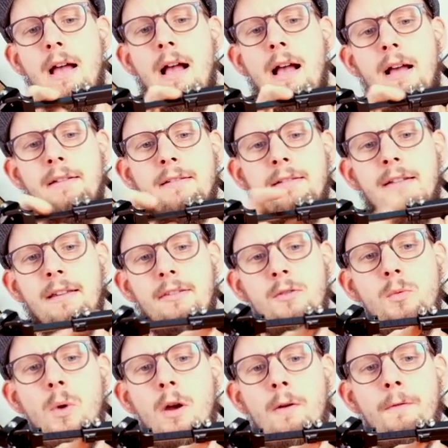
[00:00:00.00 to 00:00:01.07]
and this
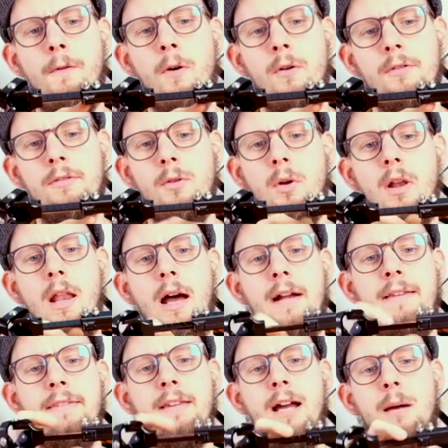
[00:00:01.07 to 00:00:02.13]
groove also
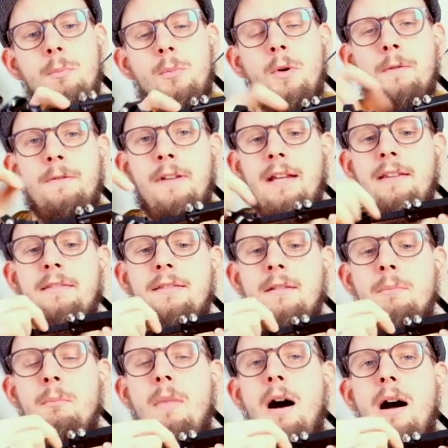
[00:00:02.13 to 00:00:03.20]
lines up with these
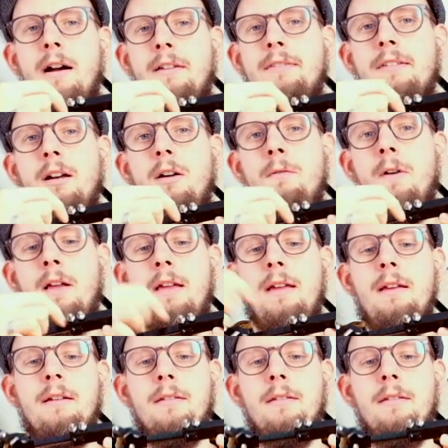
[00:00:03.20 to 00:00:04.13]
marks over here,